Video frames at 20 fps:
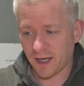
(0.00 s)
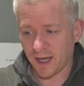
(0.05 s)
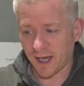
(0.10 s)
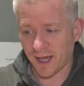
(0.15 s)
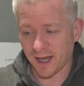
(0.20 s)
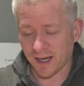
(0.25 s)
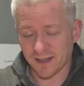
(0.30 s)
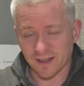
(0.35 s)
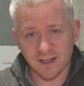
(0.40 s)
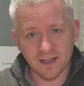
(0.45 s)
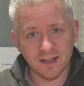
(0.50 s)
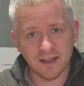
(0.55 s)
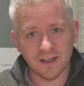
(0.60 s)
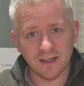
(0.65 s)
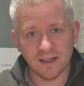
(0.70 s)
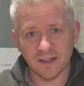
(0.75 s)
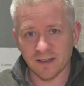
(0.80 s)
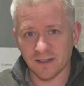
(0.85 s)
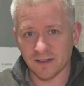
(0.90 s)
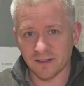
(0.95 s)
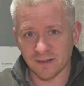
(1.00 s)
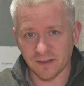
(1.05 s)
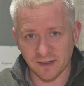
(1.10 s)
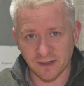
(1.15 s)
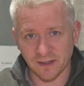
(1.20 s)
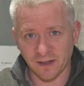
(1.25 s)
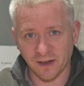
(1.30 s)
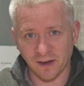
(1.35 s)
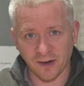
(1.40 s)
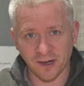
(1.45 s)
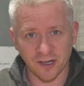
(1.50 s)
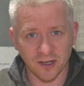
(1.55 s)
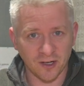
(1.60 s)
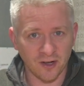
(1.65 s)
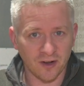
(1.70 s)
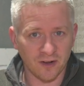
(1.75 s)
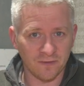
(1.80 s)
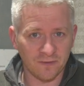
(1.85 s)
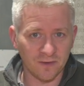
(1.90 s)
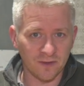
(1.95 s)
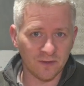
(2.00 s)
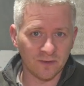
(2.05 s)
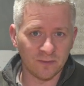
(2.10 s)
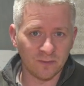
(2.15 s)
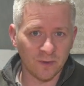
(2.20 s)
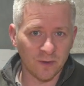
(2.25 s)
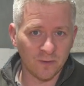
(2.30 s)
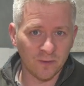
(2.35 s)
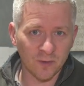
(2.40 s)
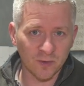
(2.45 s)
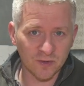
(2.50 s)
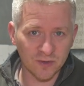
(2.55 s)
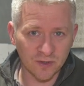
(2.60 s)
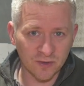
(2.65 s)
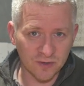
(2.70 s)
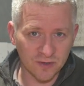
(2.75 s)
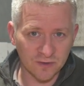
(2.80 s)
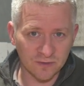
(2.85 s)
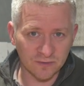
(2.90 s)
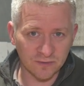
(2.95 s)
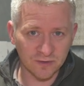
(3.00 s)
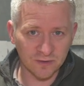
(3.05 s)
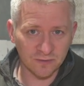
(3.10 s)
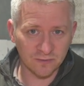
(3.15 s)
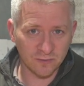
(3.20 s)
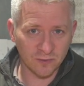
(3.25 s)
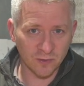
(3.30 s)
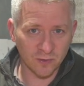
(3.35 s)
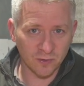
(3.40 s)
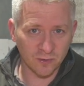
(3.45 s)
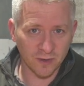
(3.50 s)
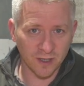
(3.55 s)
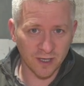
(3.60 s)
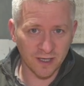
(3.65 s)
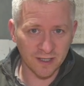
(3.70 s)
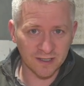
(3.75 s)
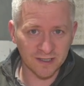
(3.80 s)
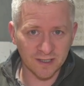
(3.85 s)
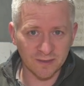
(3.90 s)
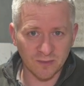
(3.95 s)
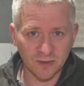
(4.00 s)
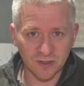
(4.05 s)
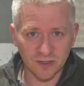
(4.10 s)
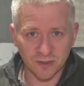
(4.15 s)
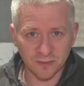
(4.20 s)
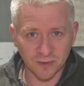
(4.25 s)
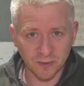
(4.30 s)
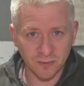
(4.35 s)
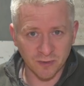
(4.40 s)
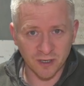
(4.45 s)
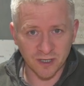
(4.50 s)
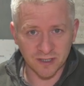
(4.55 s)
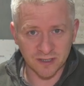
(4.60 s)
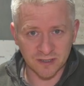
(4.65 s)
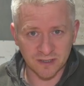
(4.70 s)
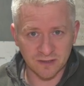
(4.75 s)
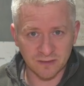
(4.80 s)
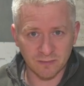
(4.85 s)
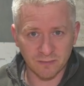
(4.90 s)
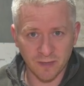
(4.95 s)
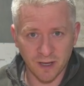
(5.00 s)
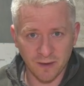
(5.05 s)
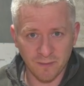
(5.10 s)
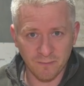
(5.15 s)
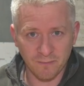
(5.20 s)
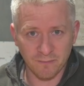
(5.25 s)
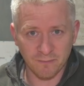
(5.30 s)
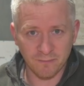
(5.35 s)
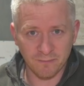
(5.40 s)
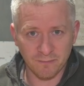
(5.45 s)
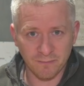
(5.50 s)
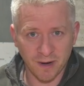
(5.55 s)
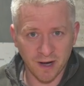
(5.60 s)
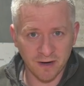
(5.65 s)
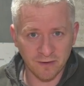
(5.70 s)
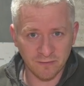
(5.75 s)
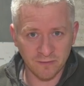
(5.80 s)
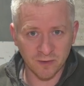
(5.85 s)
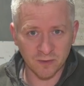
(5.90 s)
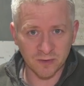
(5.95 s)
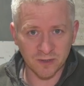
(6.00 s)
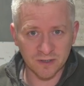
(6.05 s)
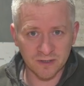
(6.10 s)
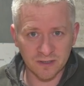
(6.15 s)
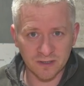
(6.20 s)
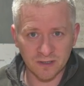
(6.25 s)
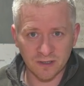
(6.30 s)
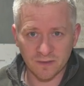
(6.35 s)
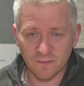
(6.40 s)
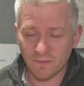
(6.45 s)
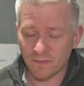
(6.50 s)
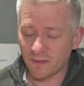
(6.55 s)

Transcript: And I don't know, if you're searching for CMOS optimized beta filters,